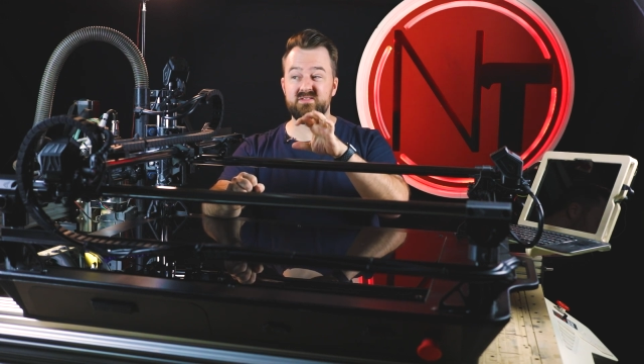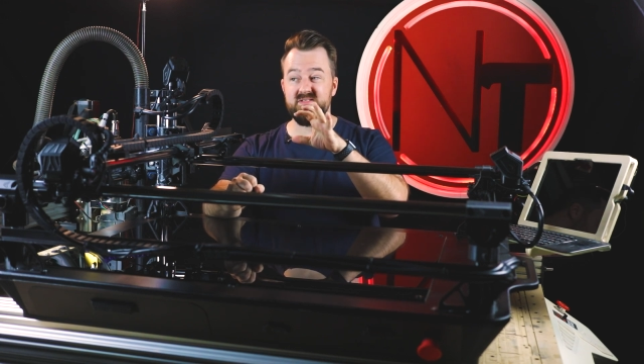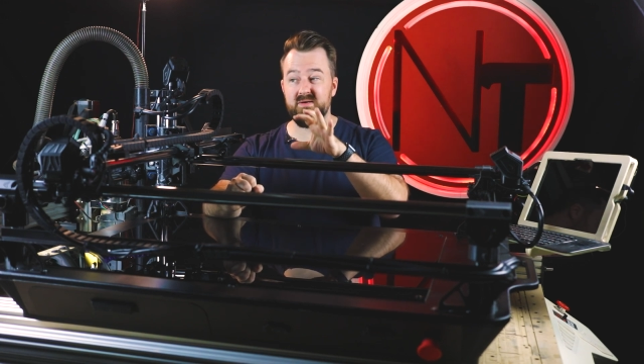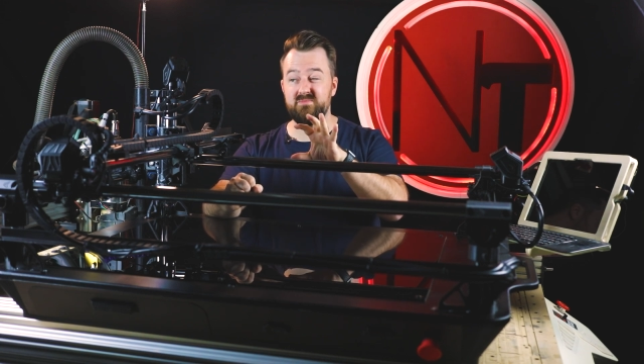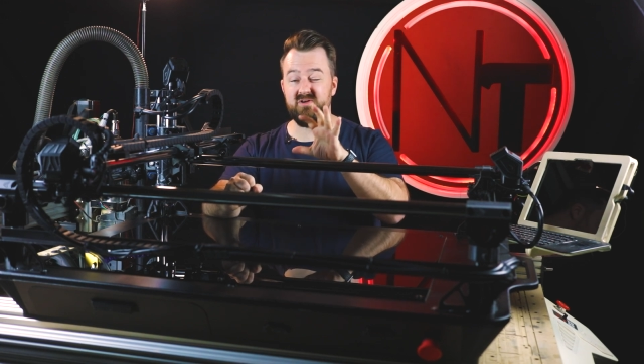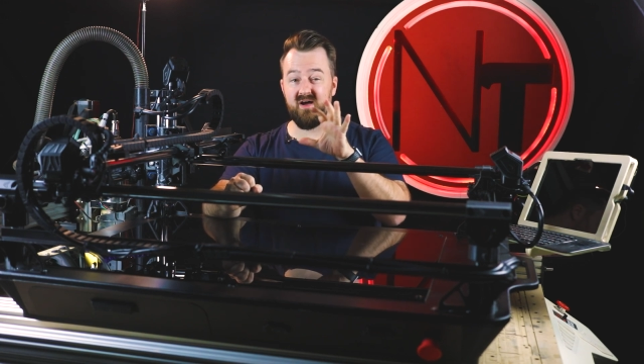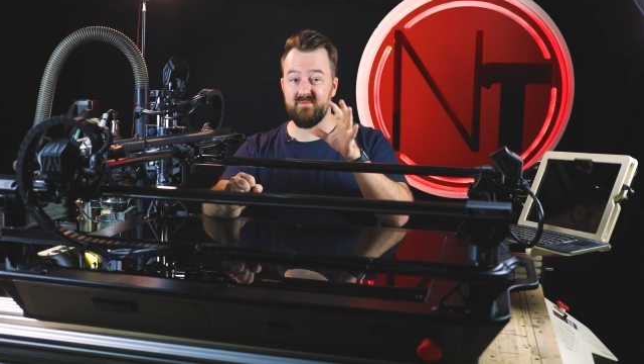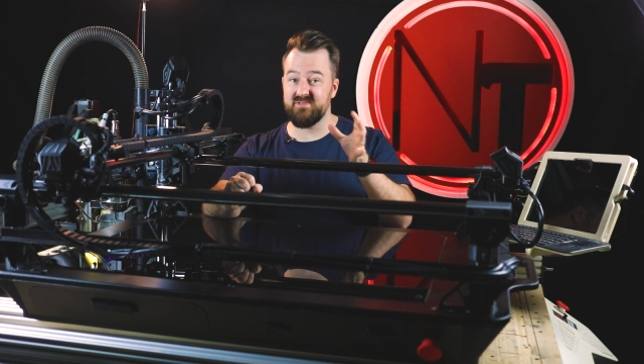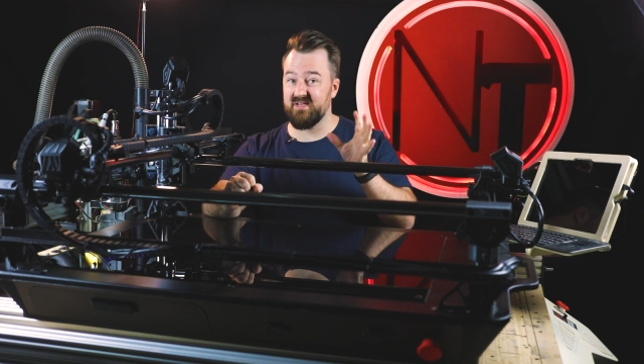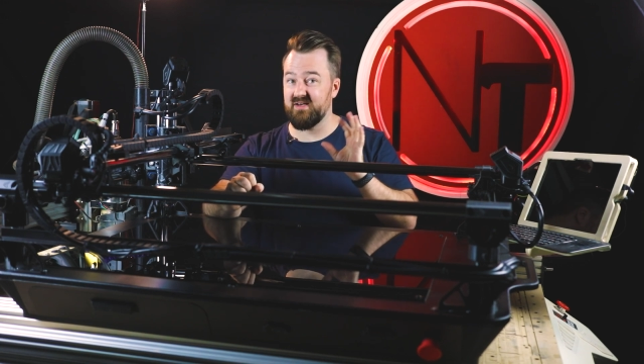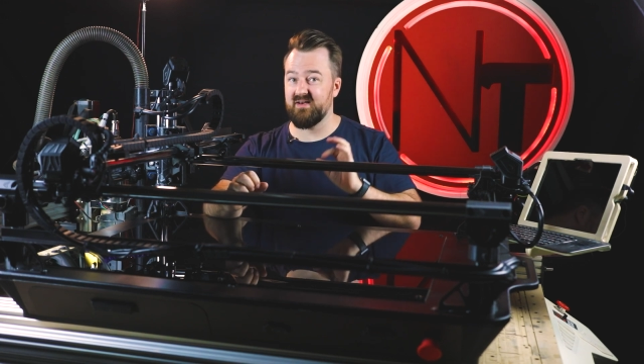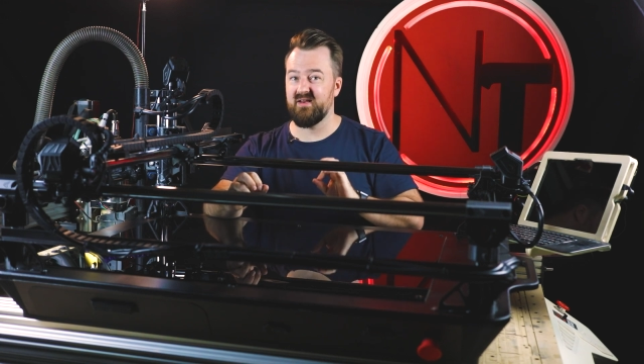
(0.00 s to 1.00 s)
sometimes
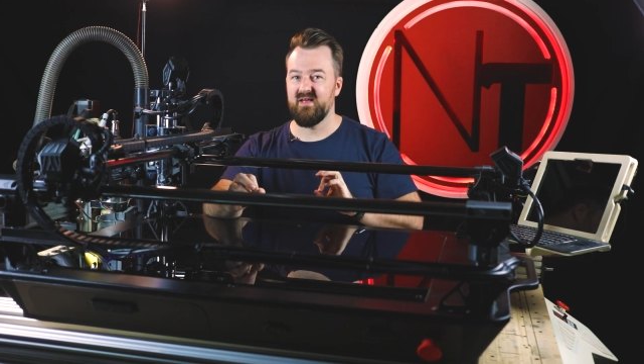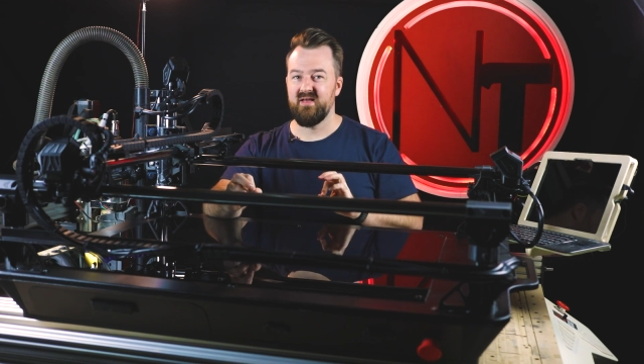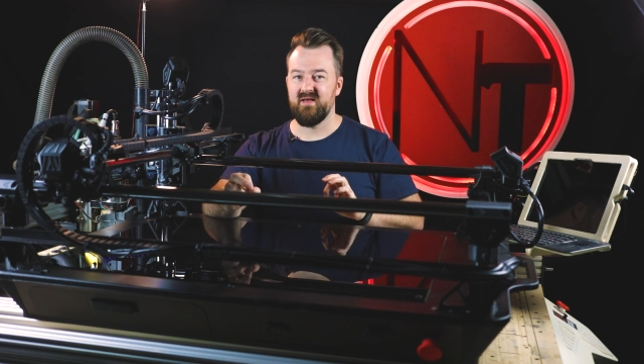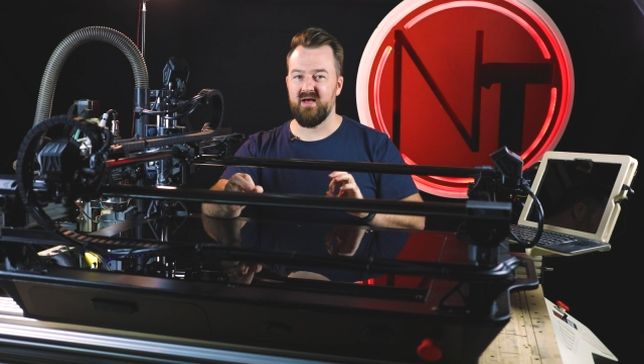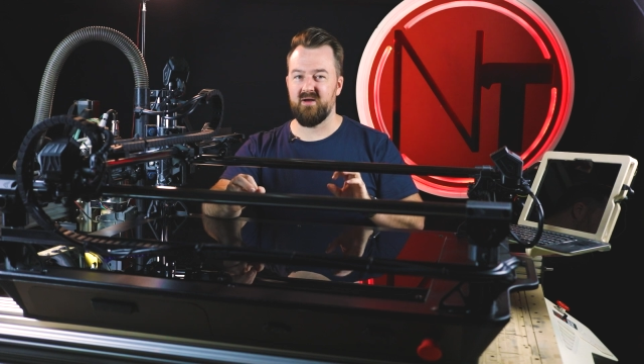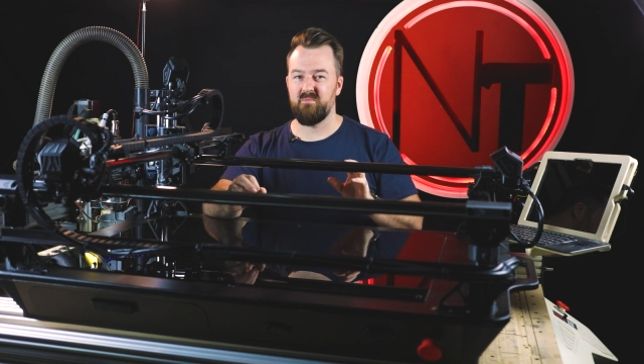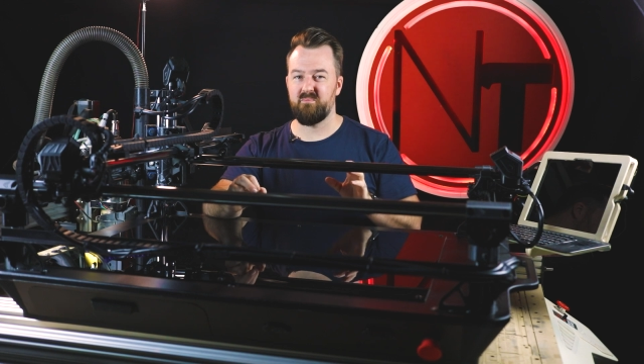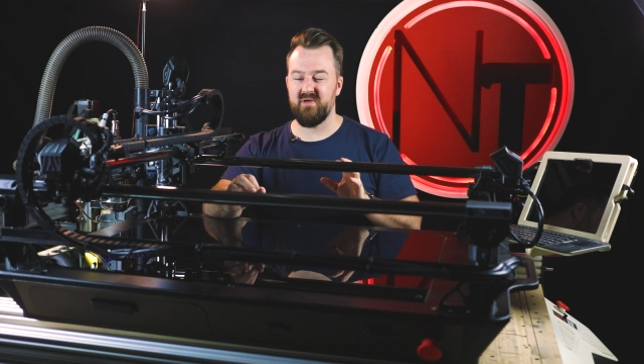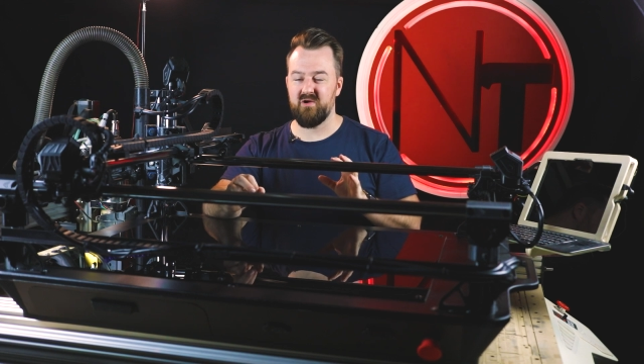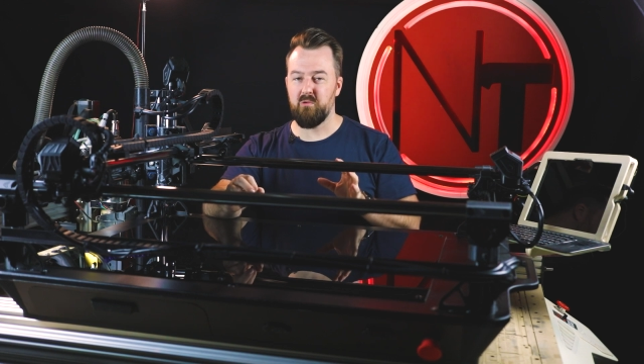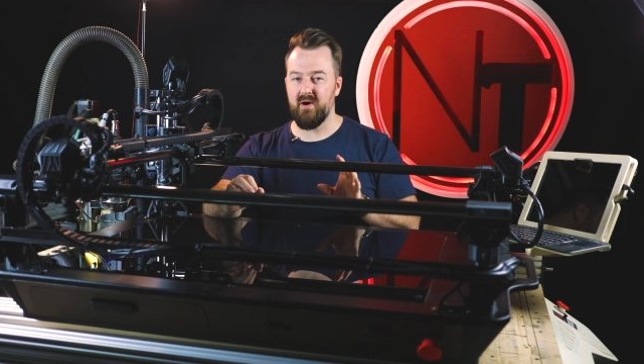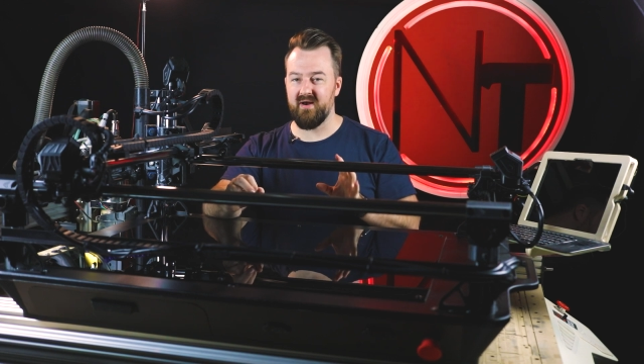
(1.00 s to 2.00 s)
can
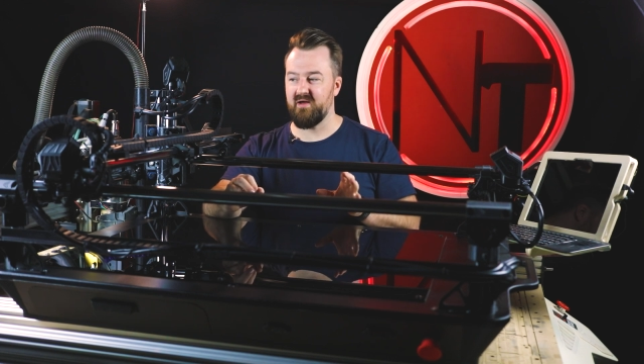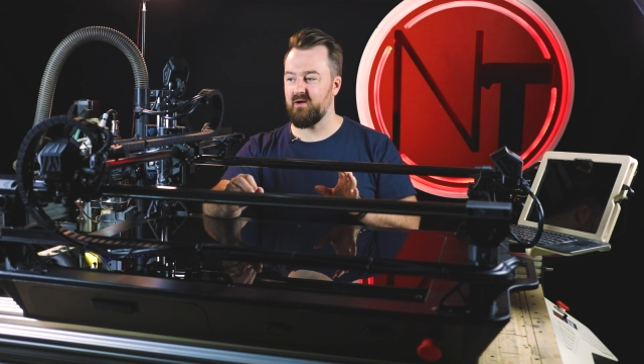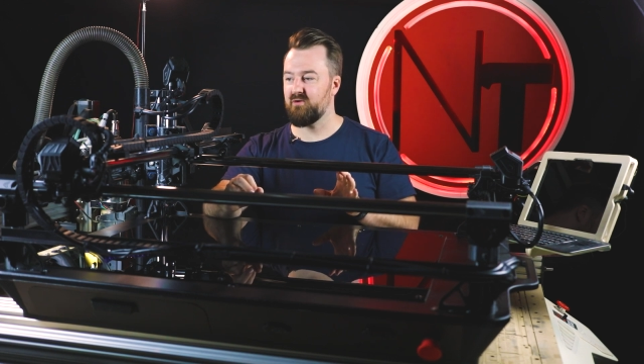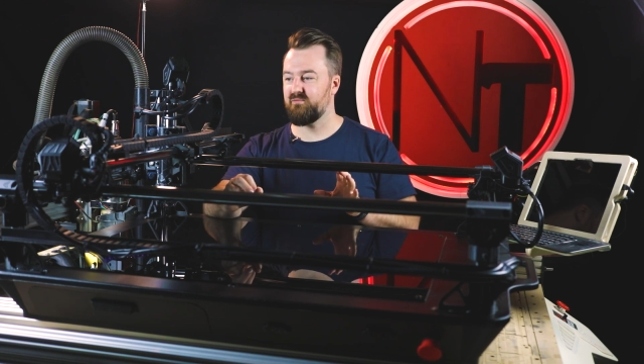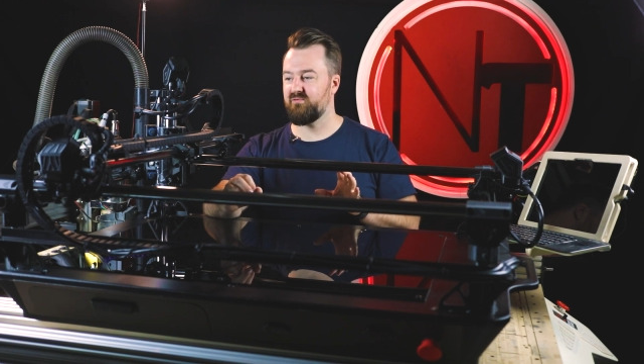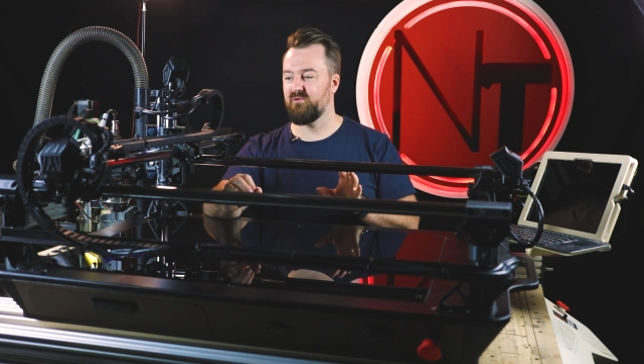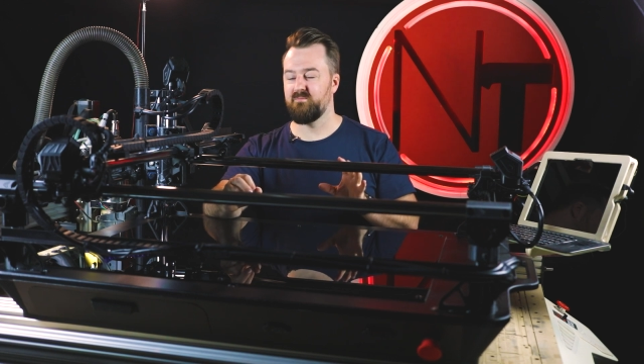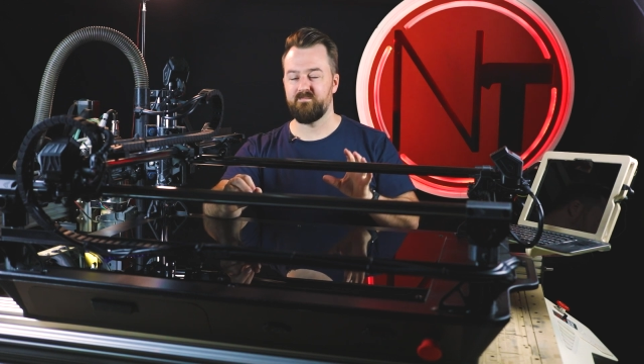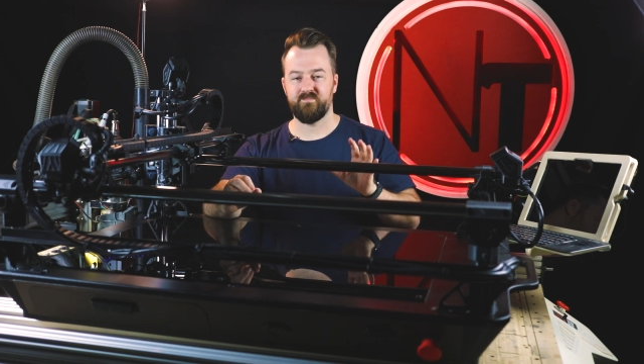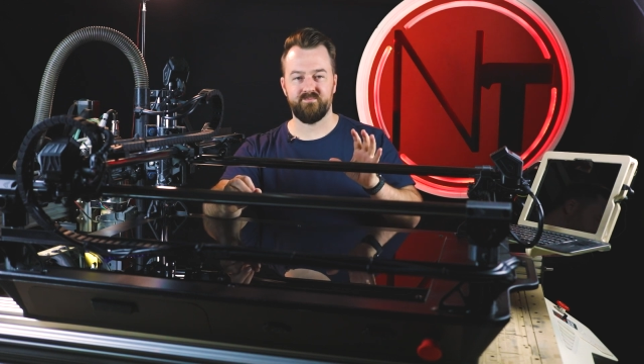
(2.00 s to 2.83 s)
be quite helpful.